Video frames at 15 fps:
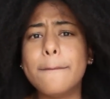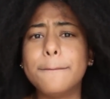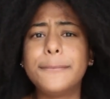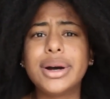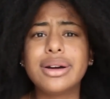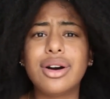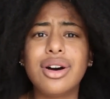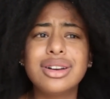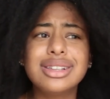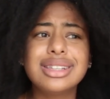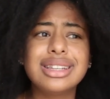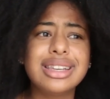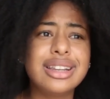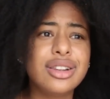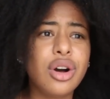But
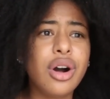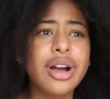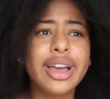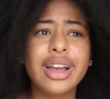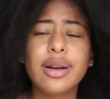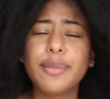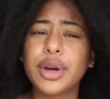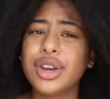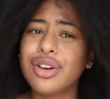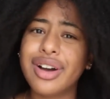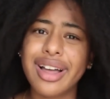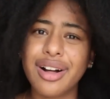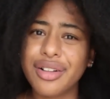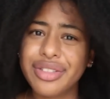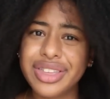honestly, long hair but not
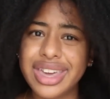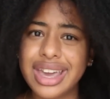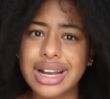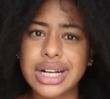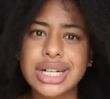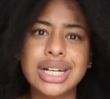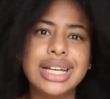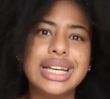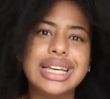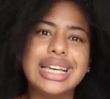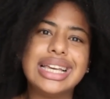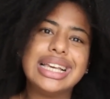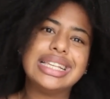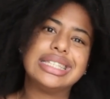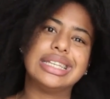healthy hair
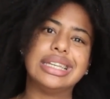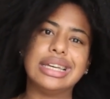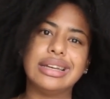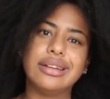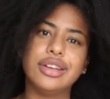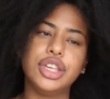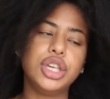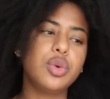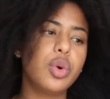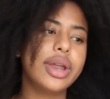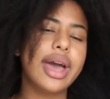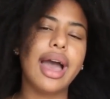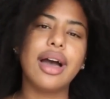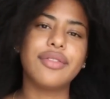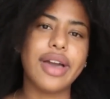isn't it. You want
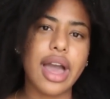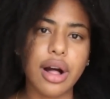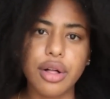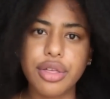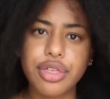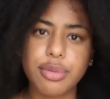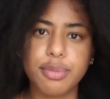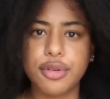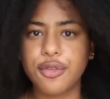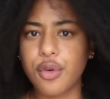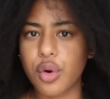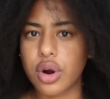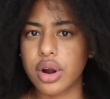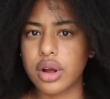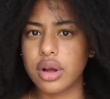to have health
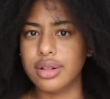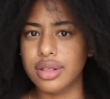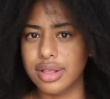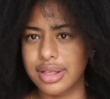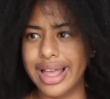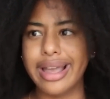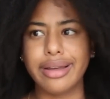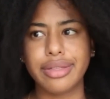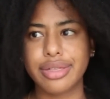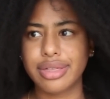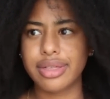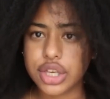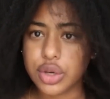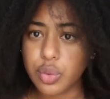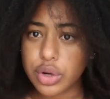before
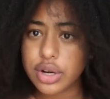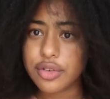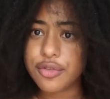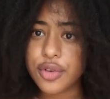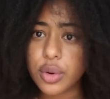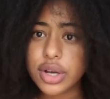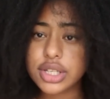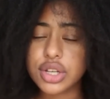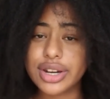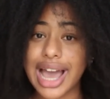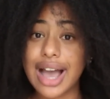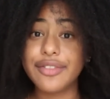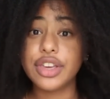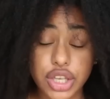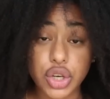length. You want to focus on
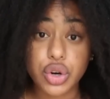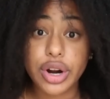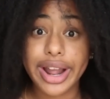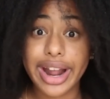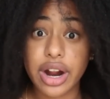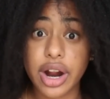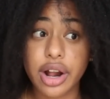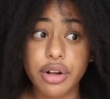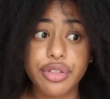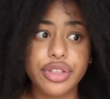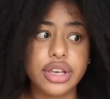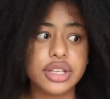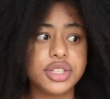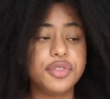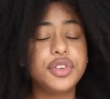having your hair healthy,
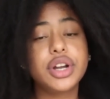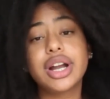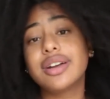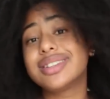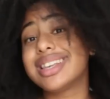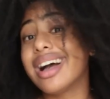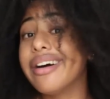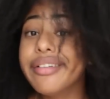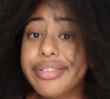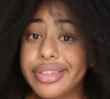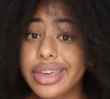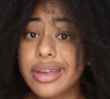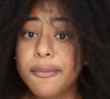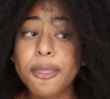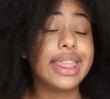because if your hair is
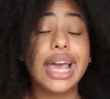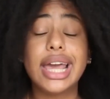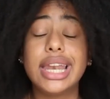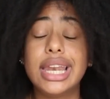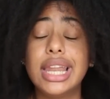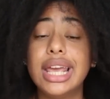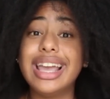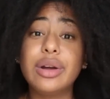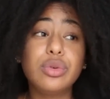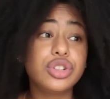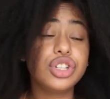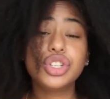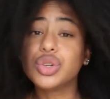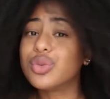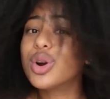healthy, then it will
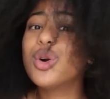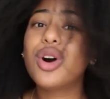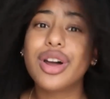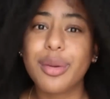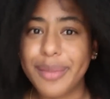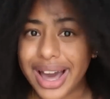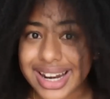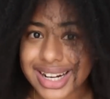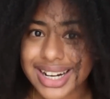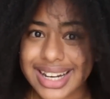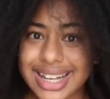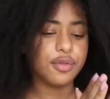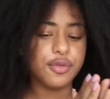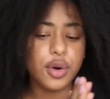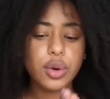just grow
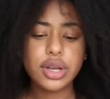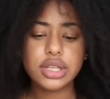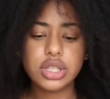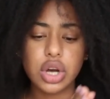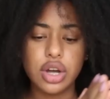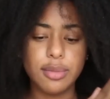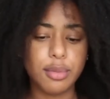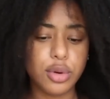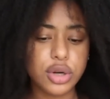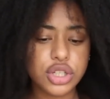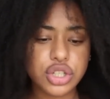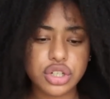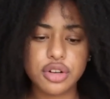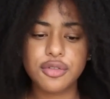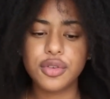automatically. Focus on
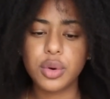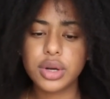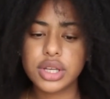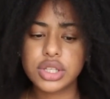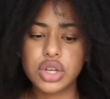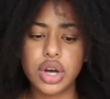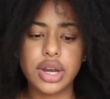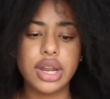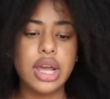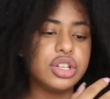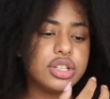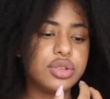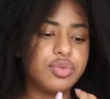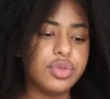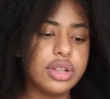moisture, focus on
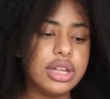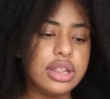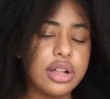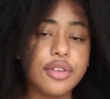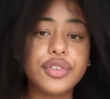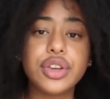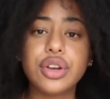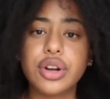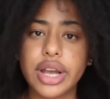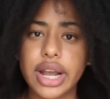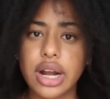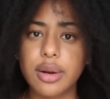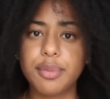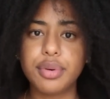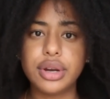just really loving your
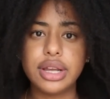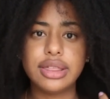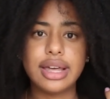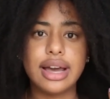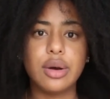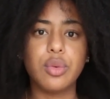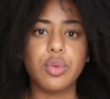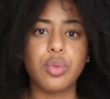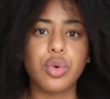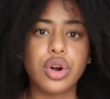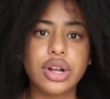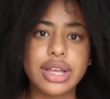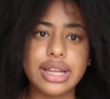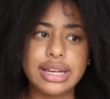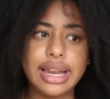hair, putting that
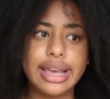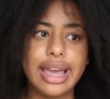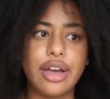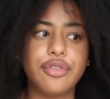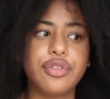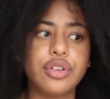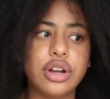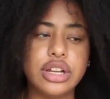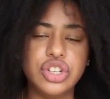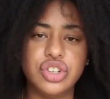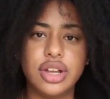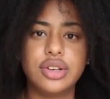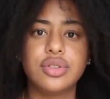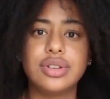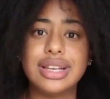work and like effort and
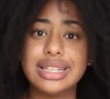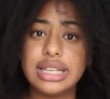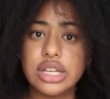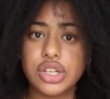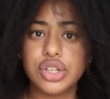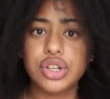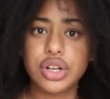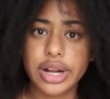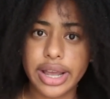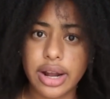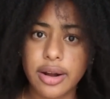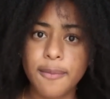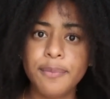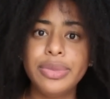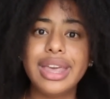gentleness into your
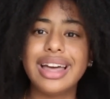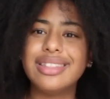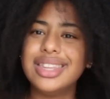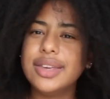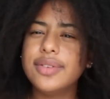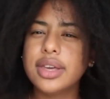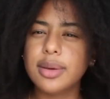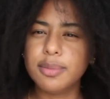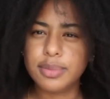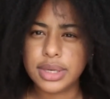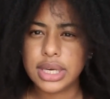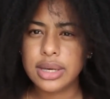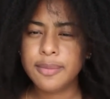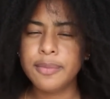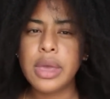hair and leaving it
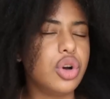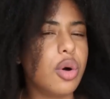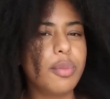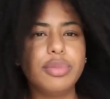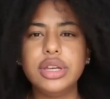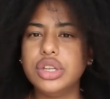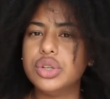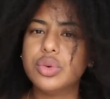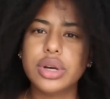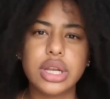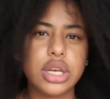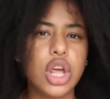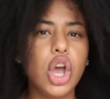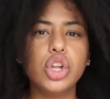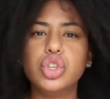be. Don't be doing
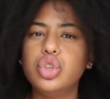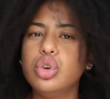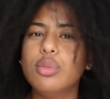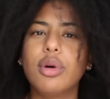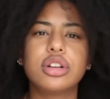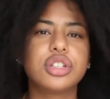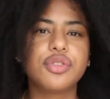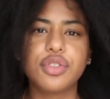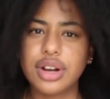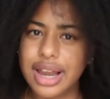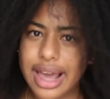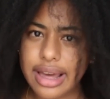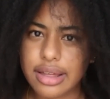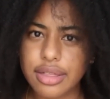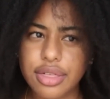too much for
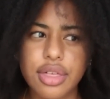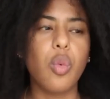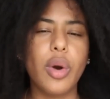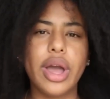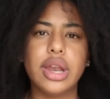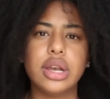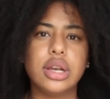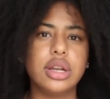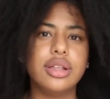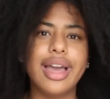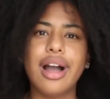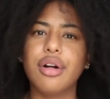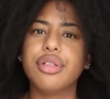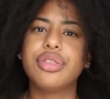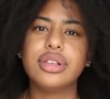length when
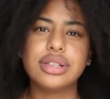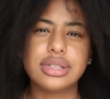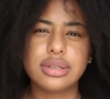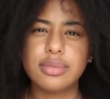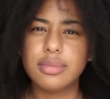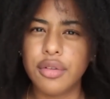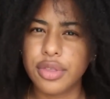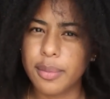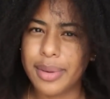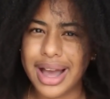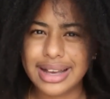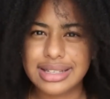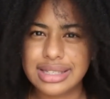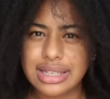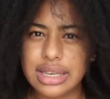health is on the
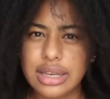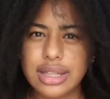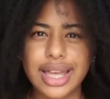back seat.